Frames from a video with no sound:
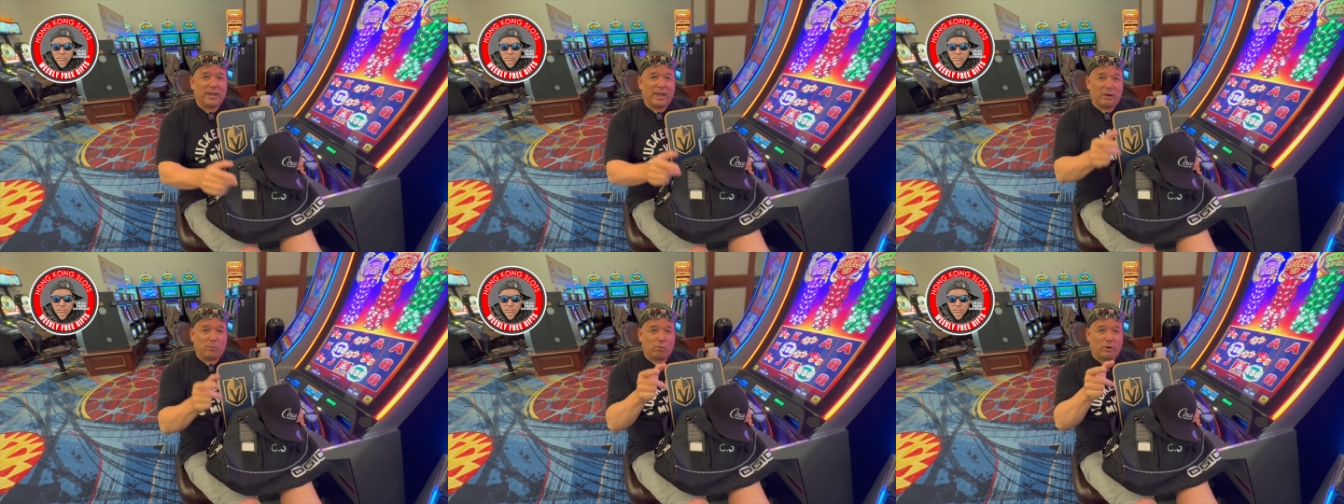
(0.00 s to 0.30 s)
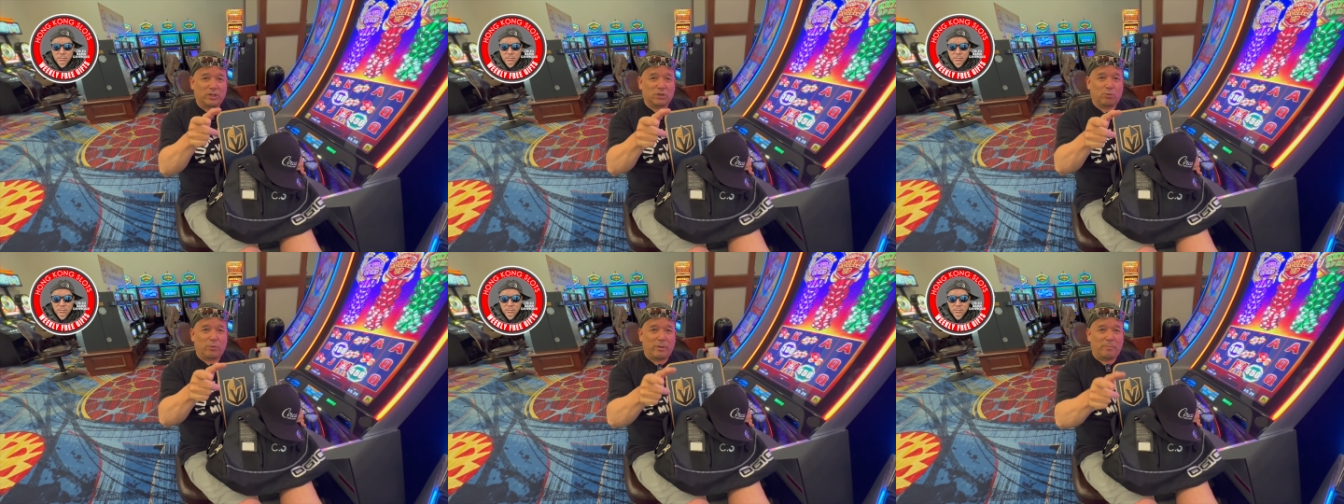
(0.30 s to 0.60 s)
and
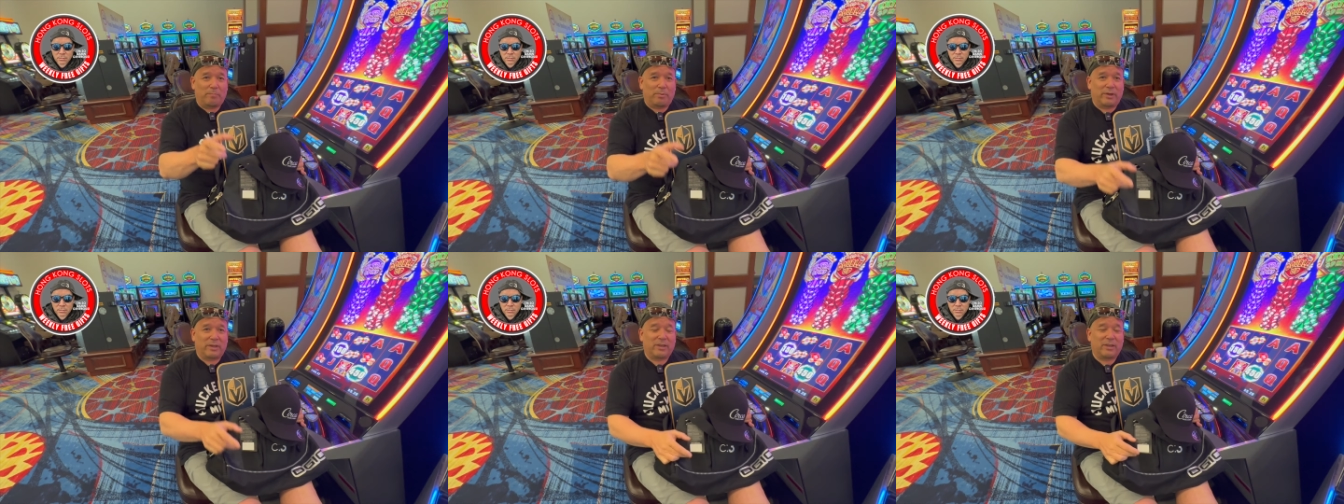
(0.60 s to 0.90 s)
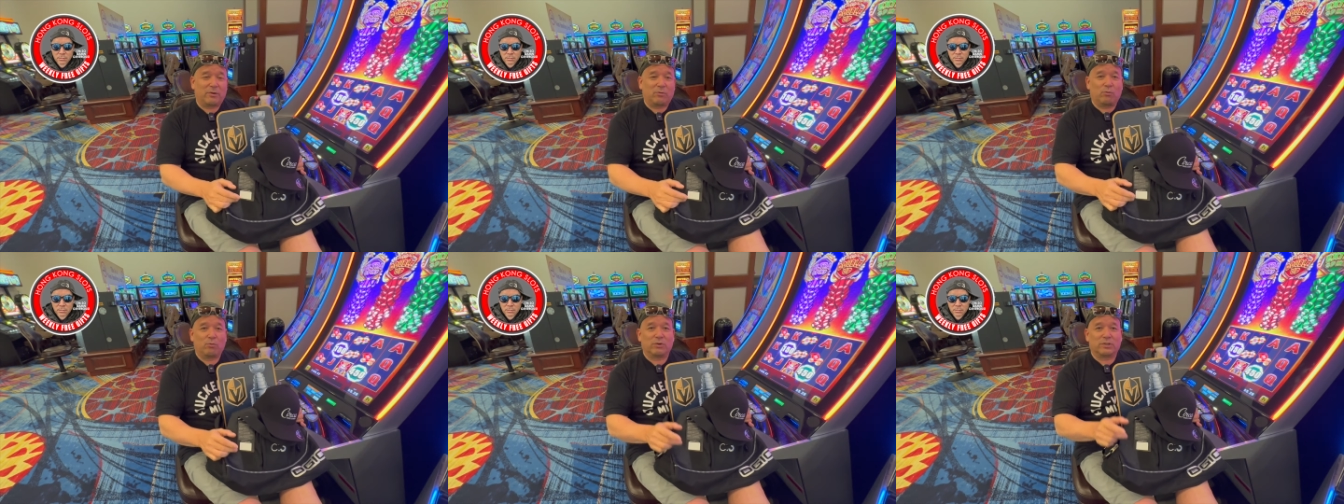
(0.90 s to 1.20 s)
once we pick
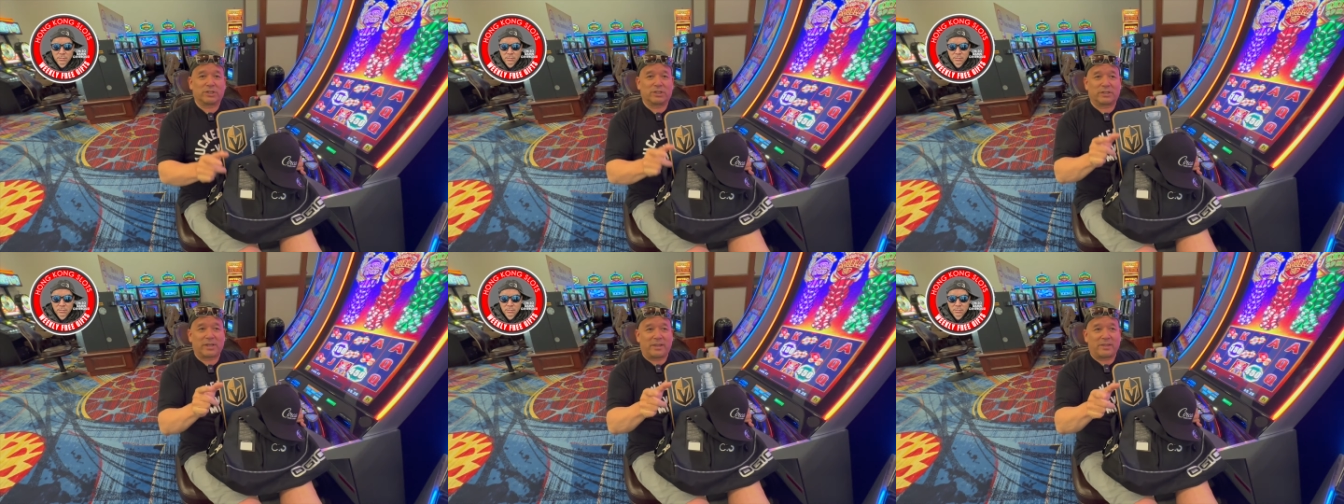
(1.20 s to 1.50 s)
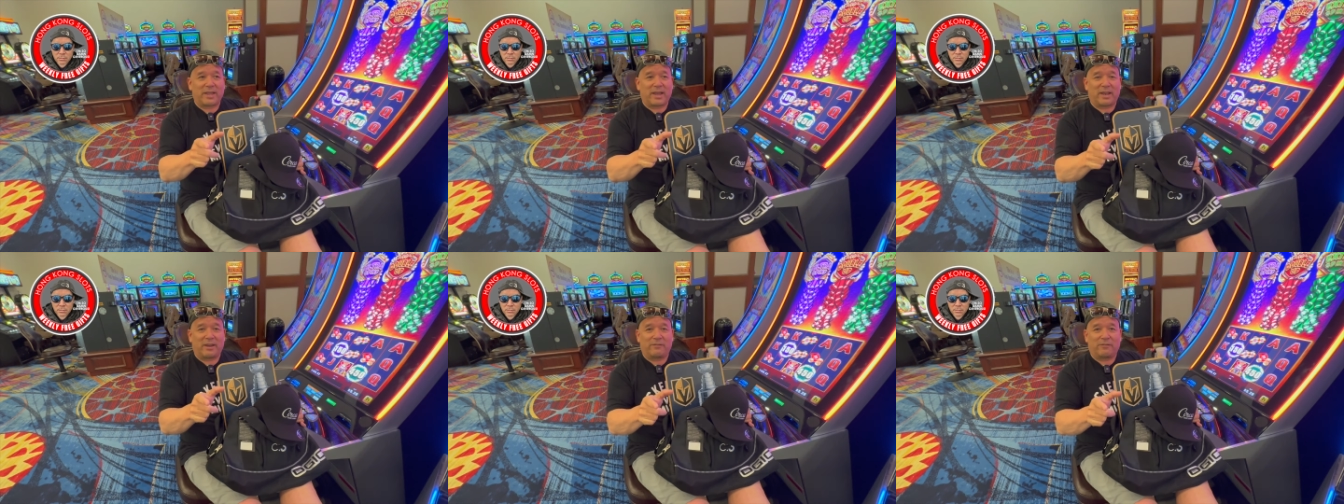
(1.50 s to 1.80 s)
it, we'll
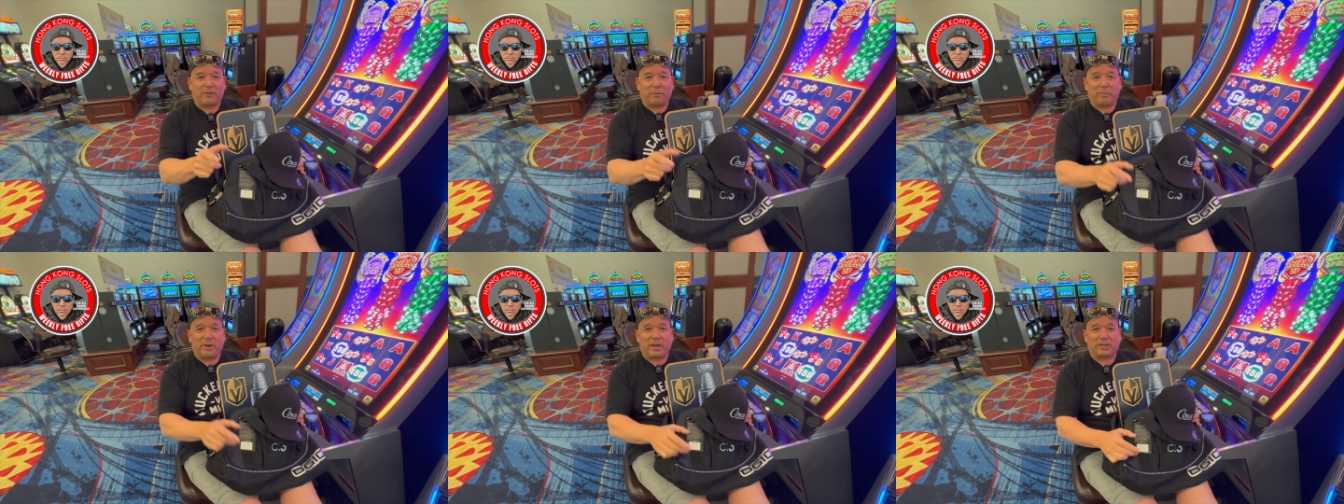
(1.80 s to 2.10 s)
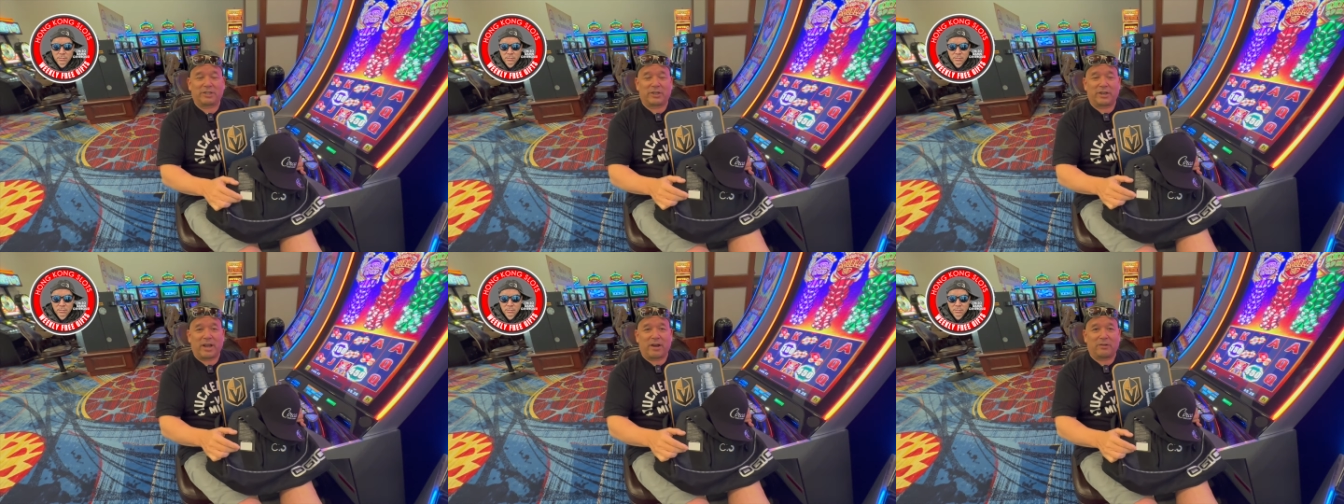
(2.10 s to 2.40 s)
send that
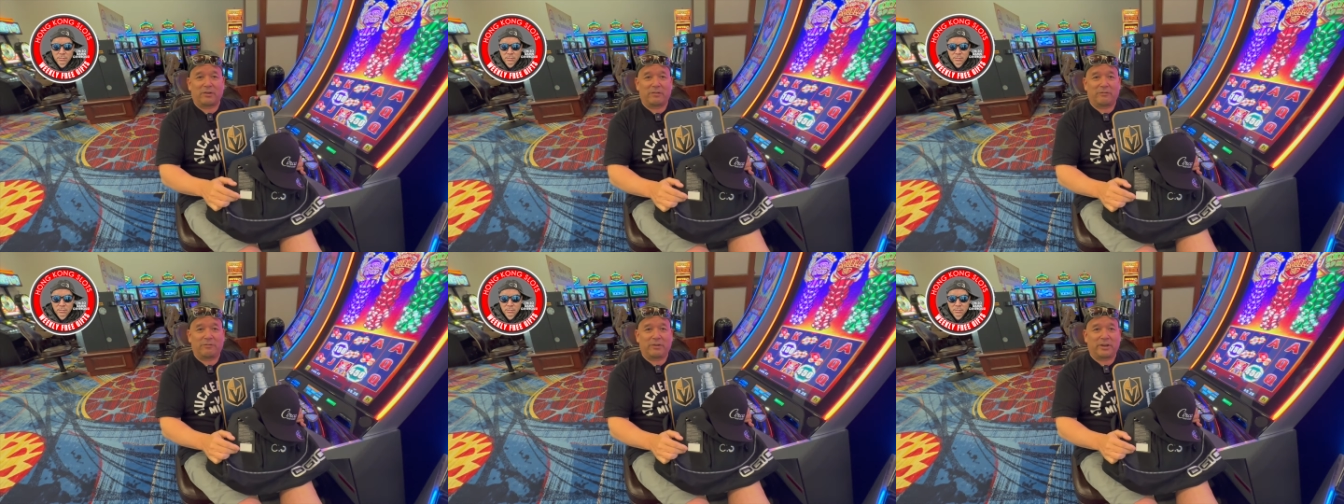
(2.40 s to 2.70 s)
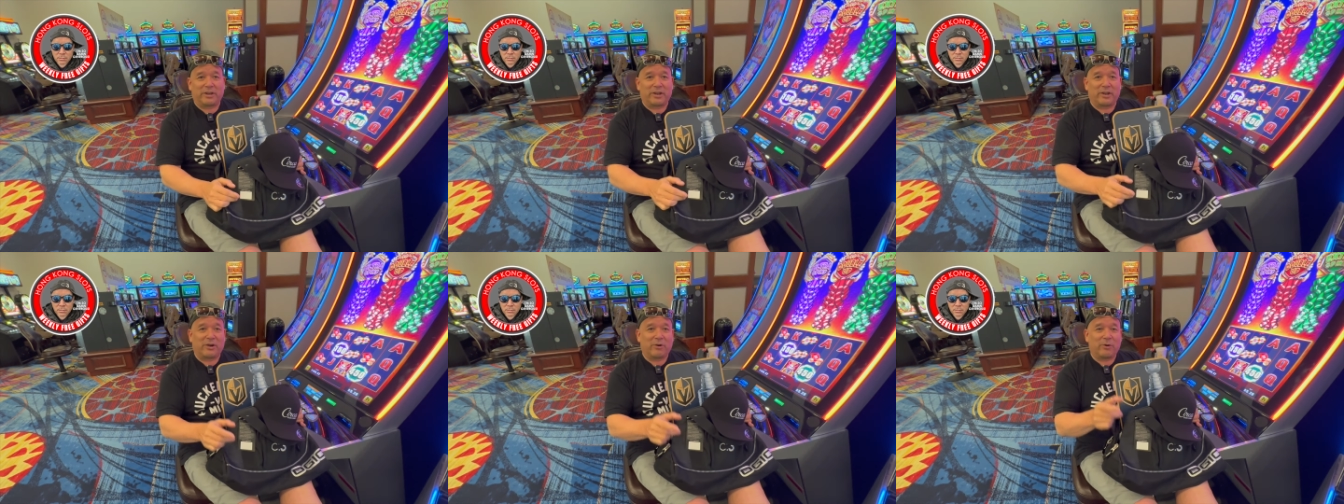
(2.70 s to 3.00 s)
information out in a
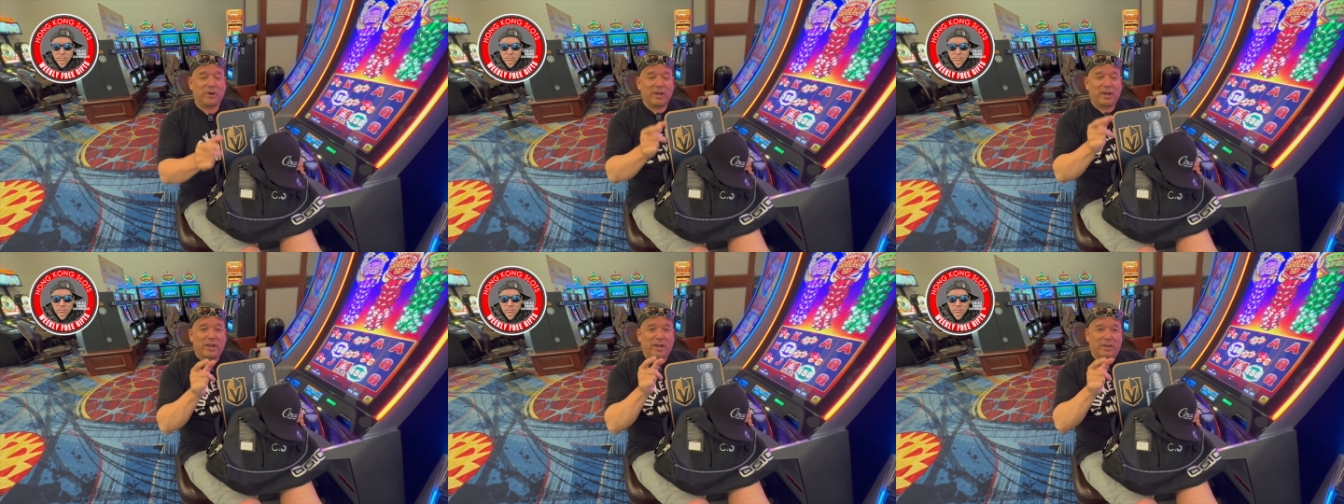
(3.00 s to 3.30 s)
video,